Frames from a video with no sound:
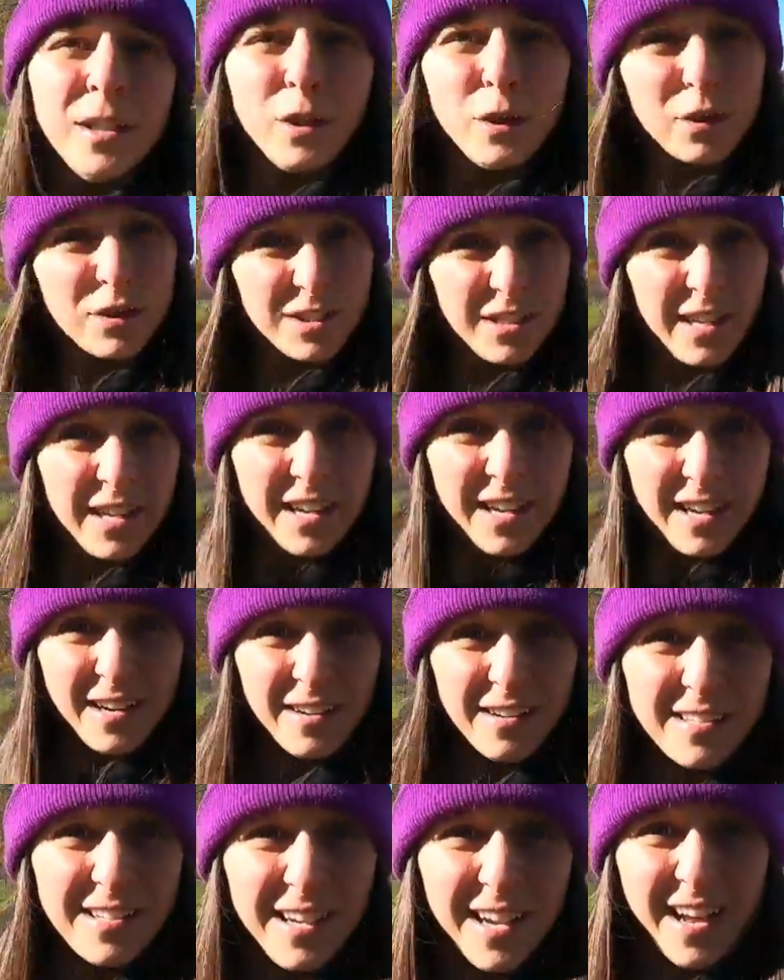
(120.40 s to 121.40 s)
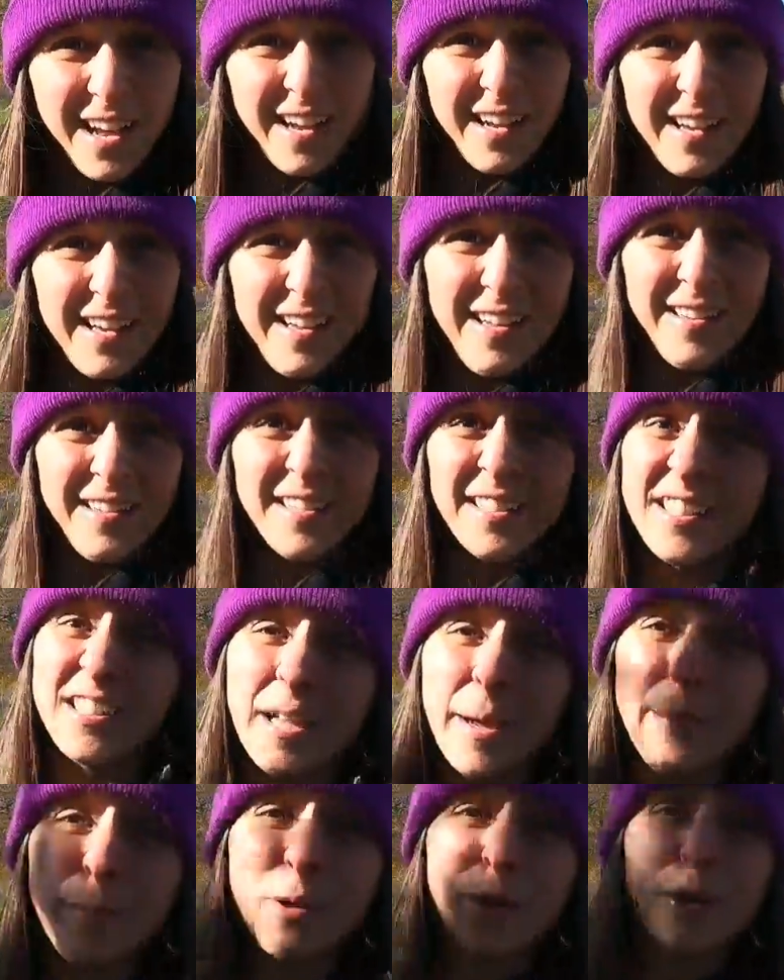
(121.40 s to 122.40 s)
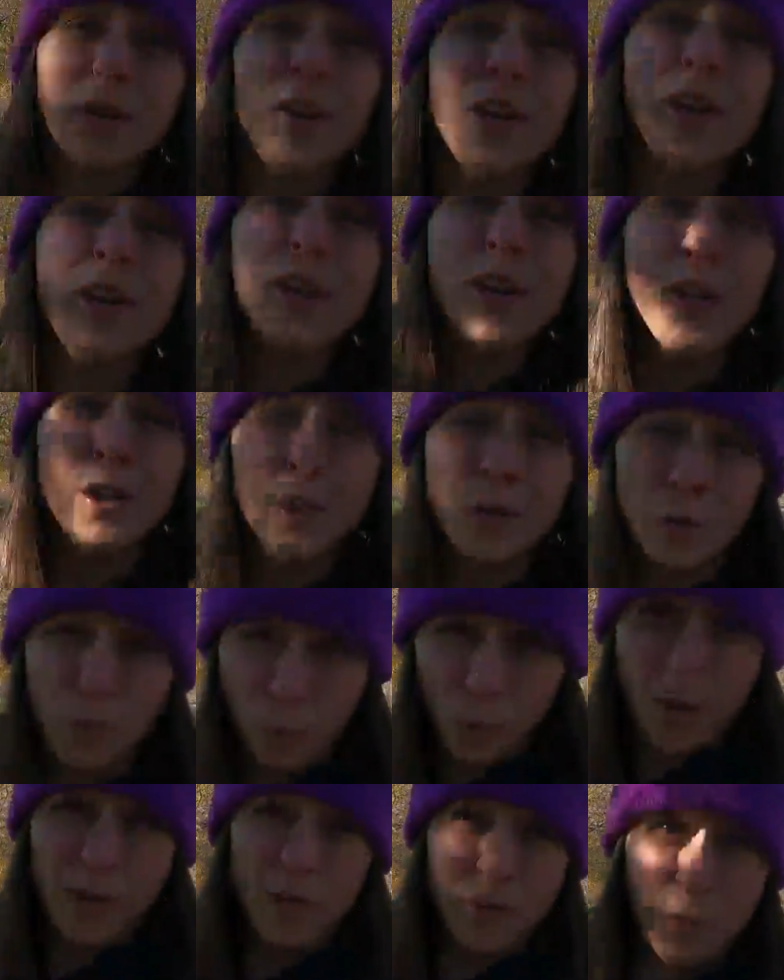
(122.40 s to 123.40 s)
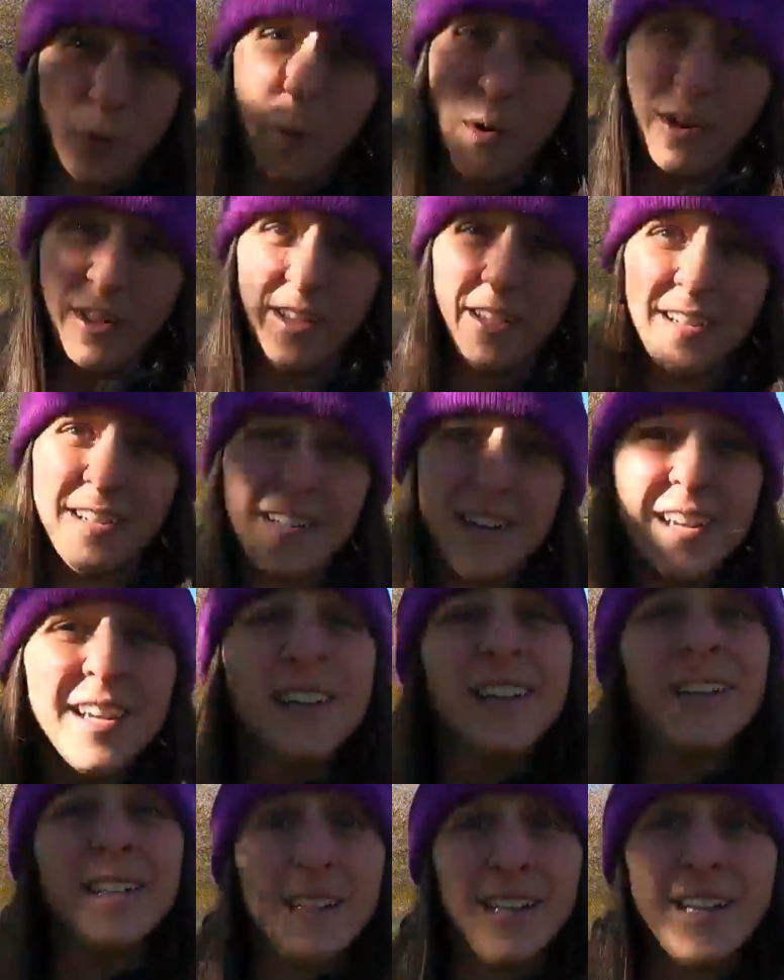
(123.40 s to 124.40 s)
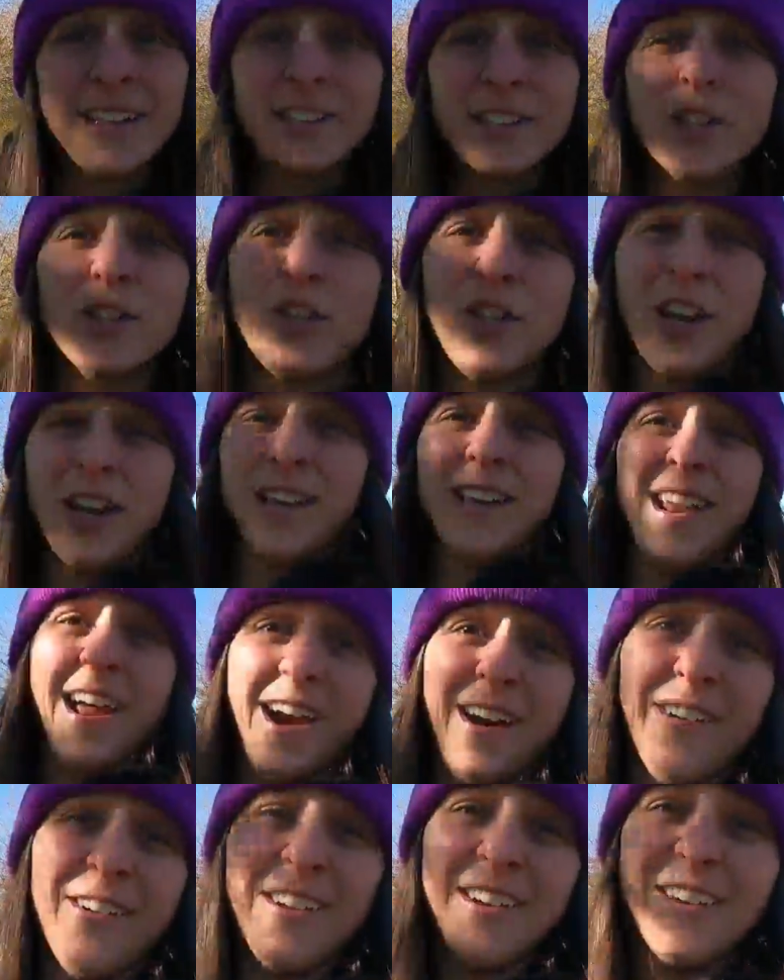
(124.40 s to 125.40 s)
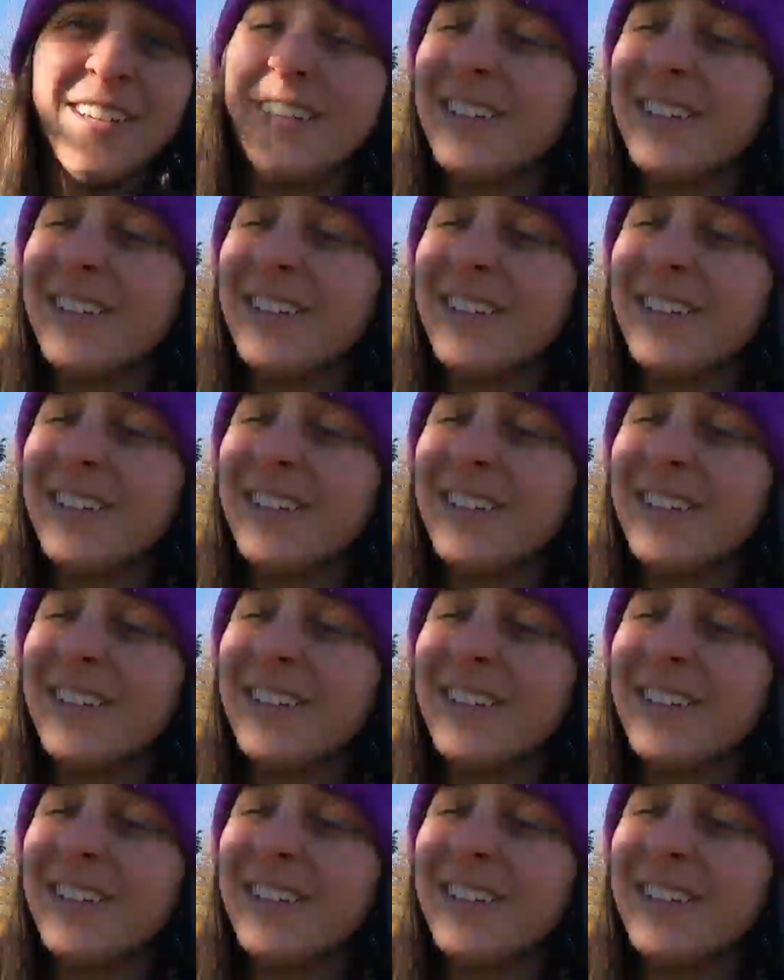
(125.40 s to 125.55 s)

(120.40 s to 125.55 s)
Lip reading: looks like here today in December 2020. Let's check it out.